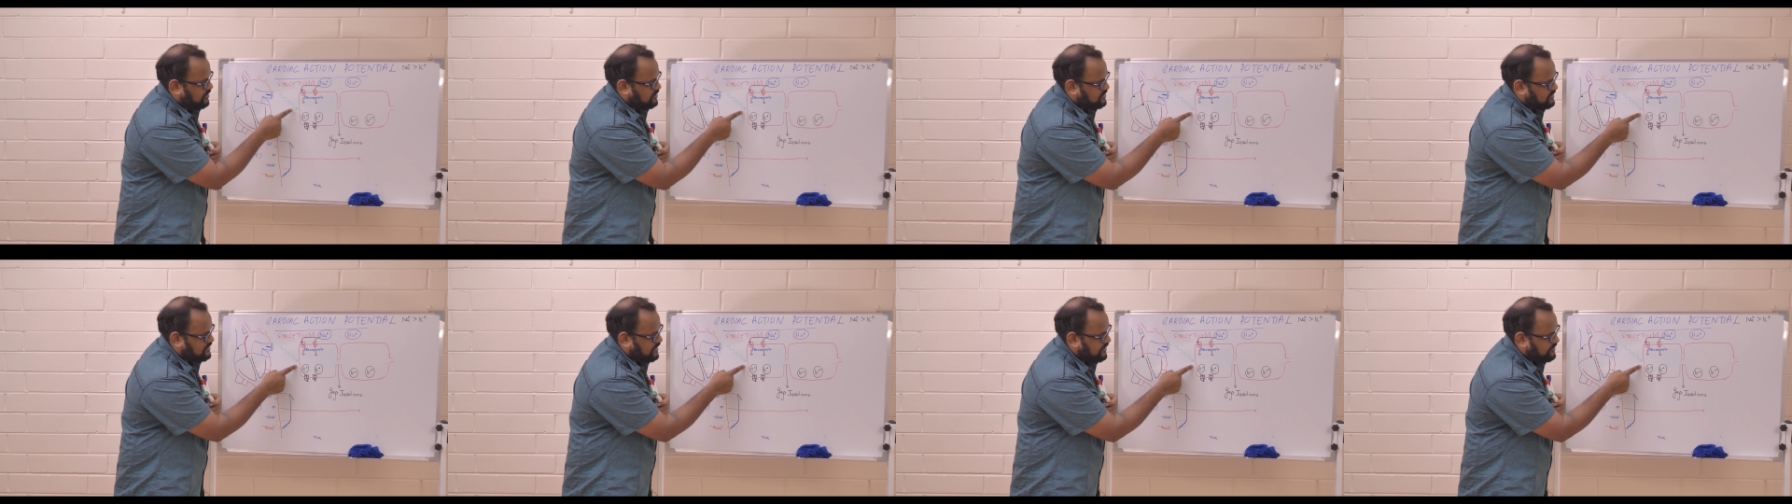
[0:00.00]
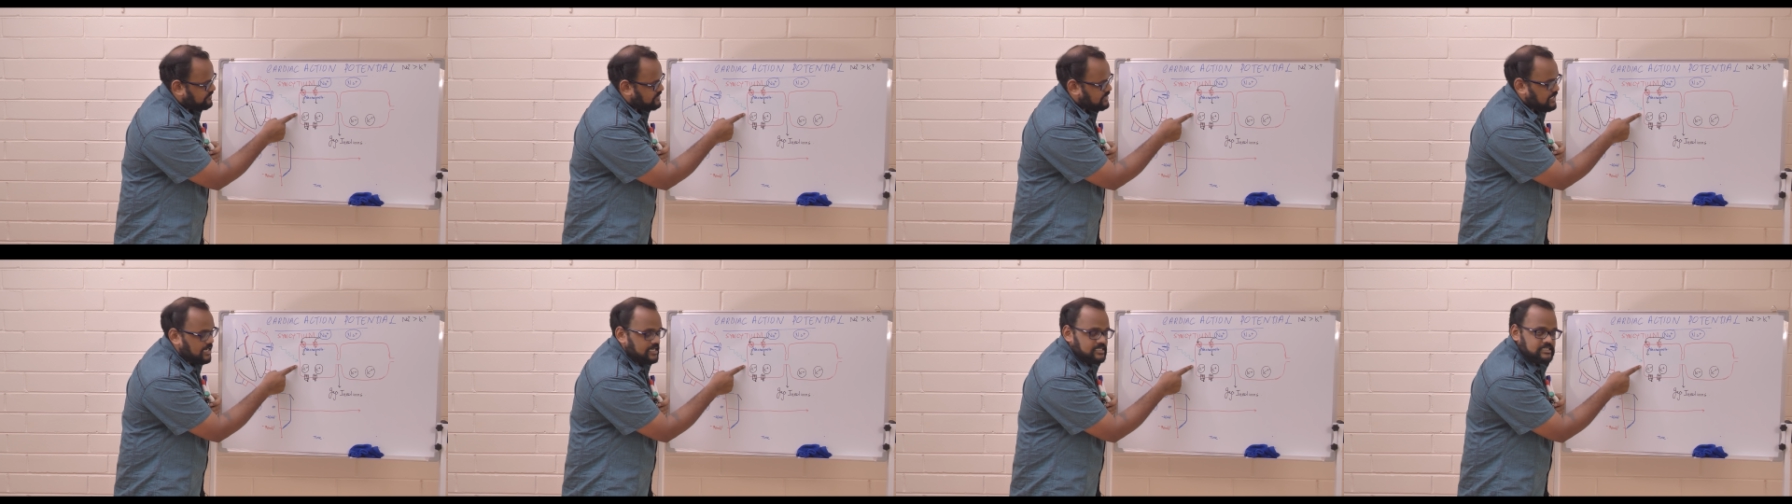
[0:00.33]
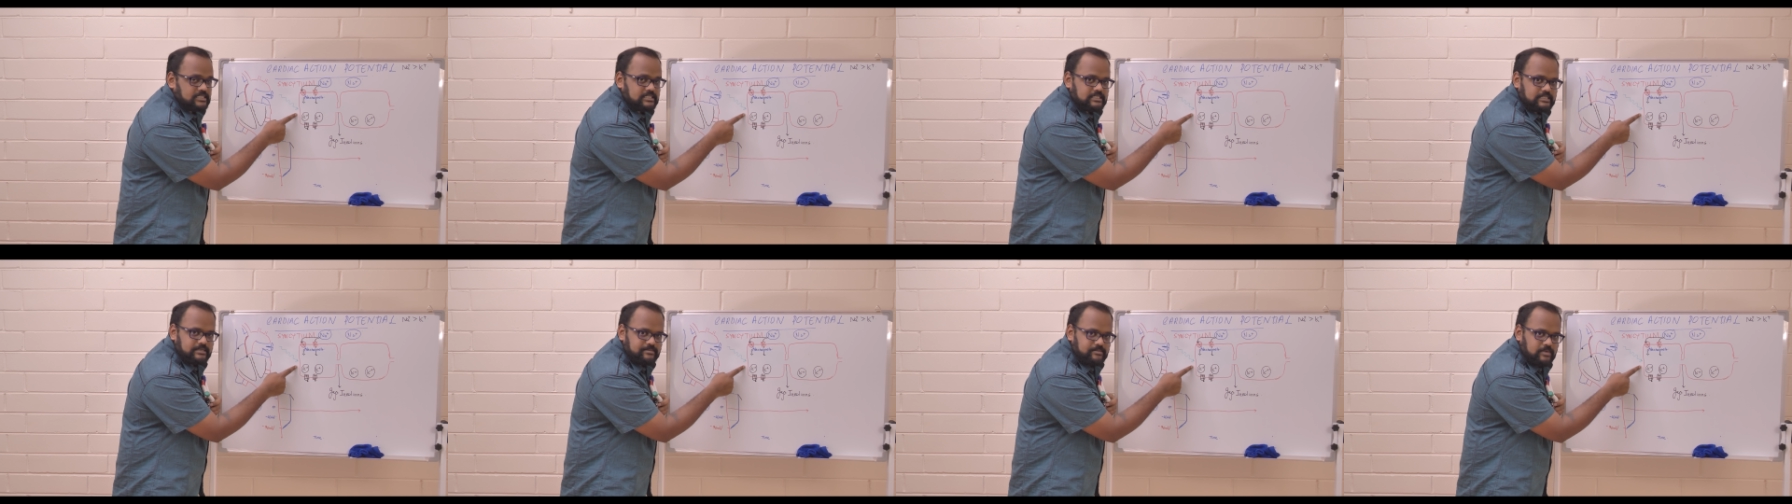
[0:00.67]
receives a
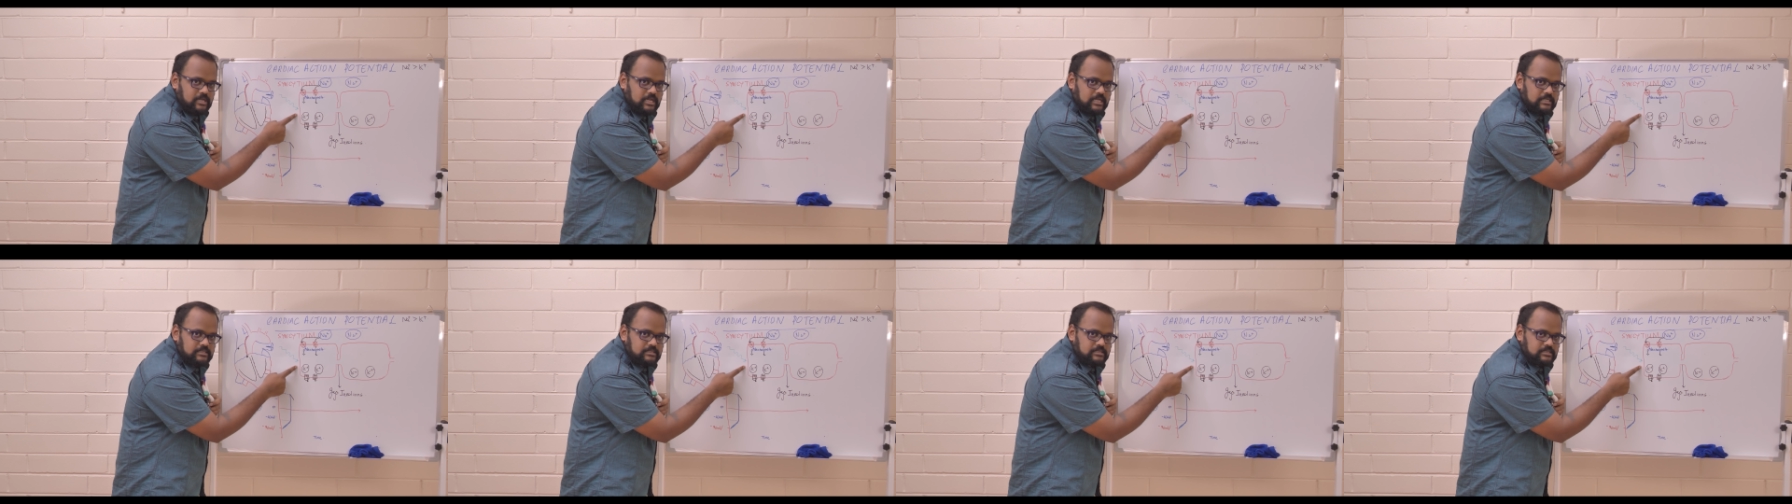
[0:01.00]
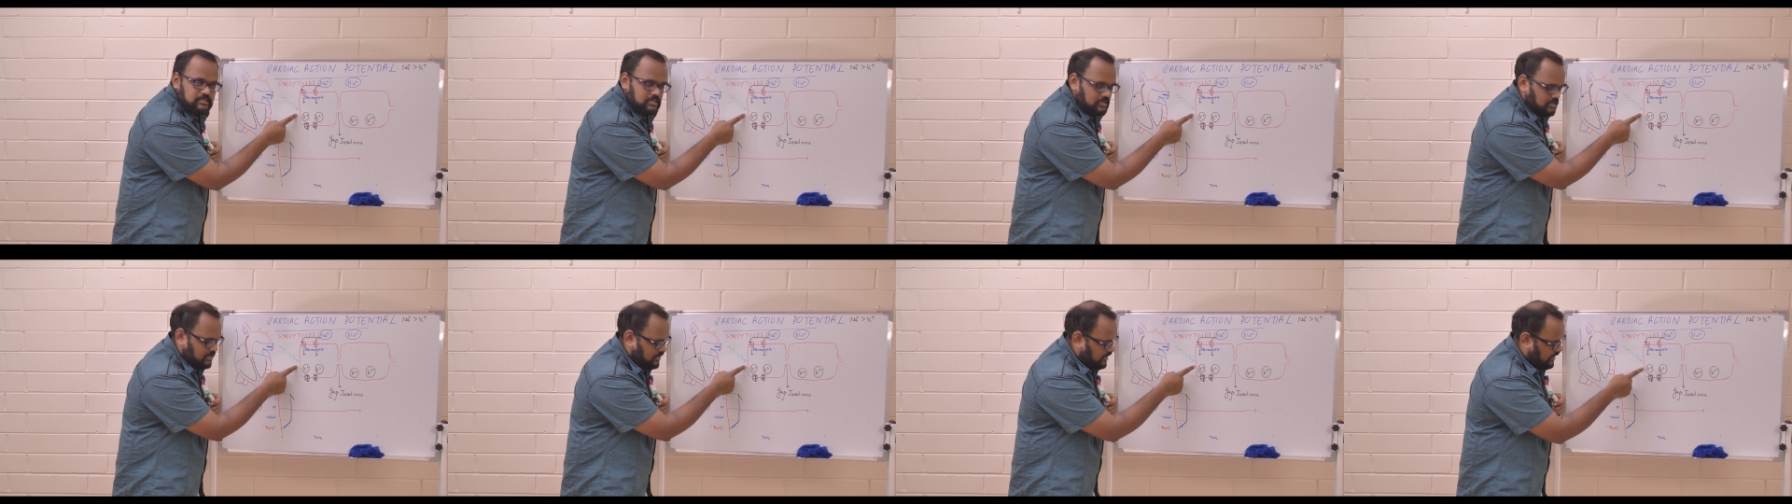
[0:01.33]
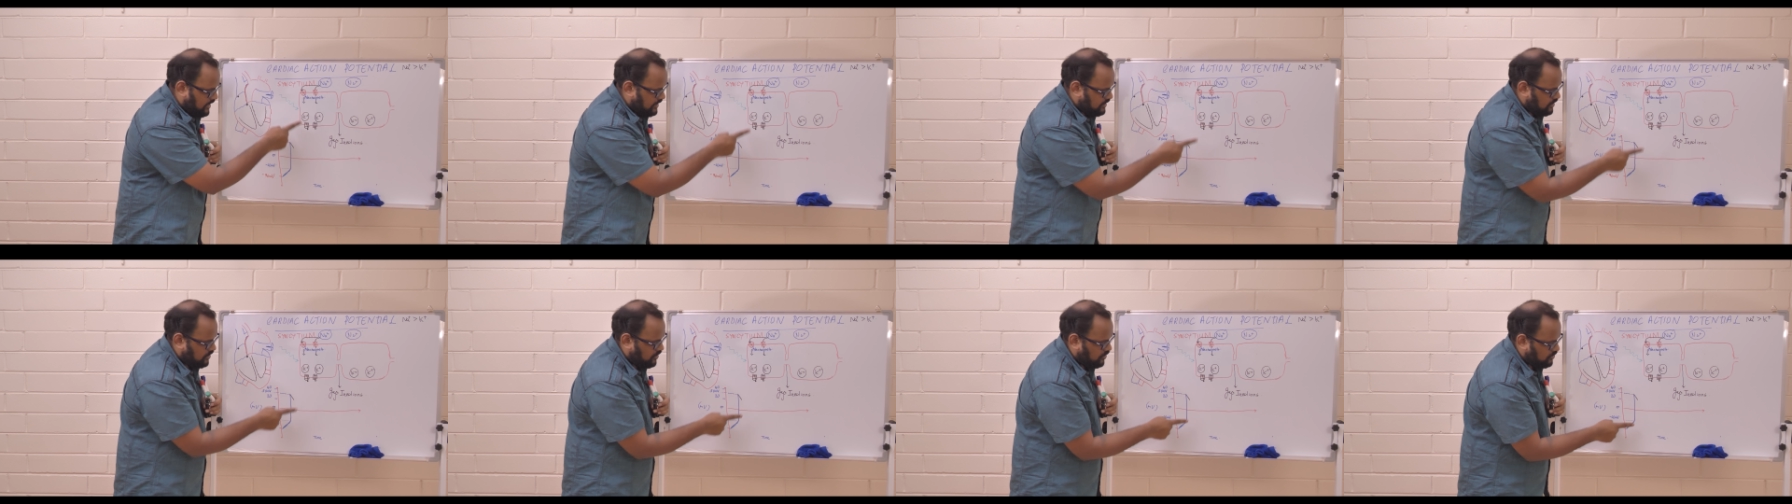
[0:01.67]
stimulus. It